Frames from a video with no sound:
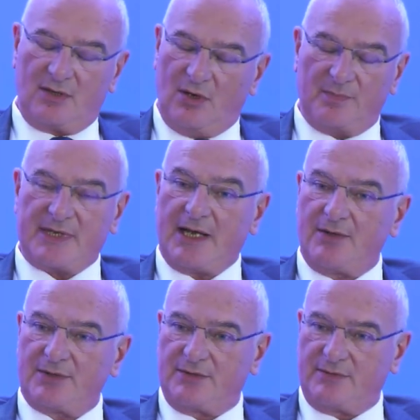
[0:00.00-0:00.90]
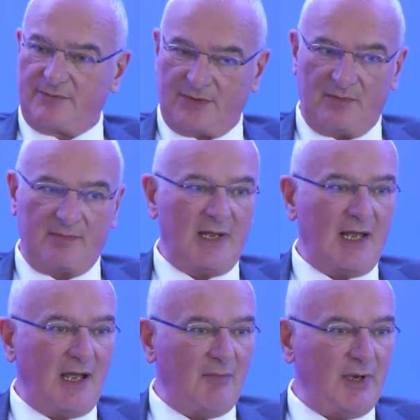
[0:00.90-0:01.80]
opt out from
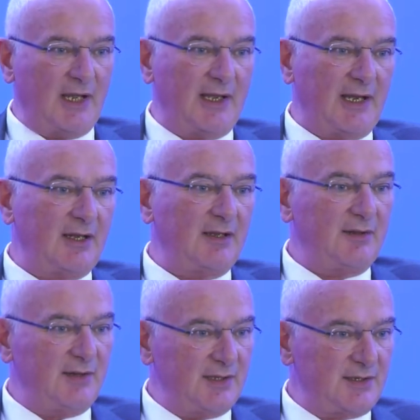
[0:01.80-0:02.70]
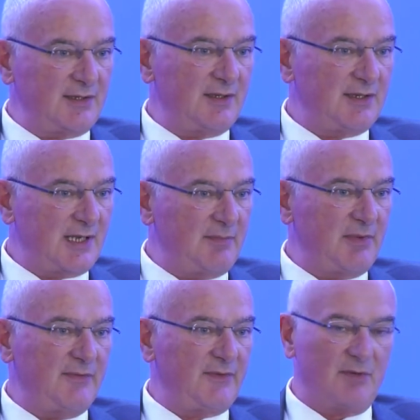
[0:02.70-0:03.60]
applying this
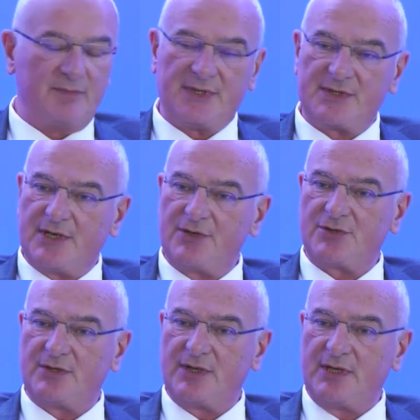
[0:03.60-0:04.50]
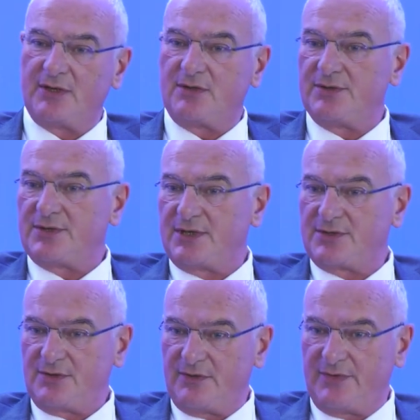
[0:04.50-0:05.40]
type of compensation in the
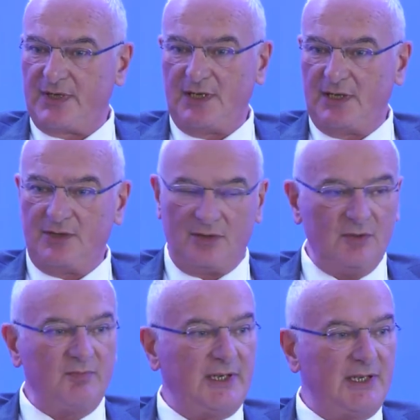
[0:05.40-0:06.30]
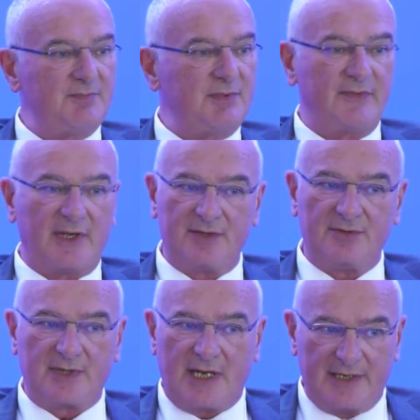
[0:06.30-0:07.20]
context of the EU. Please provide
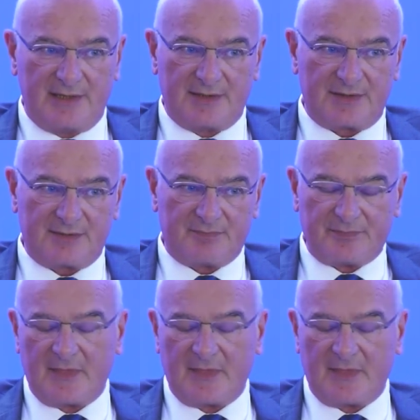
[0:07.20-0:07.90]
your guidance.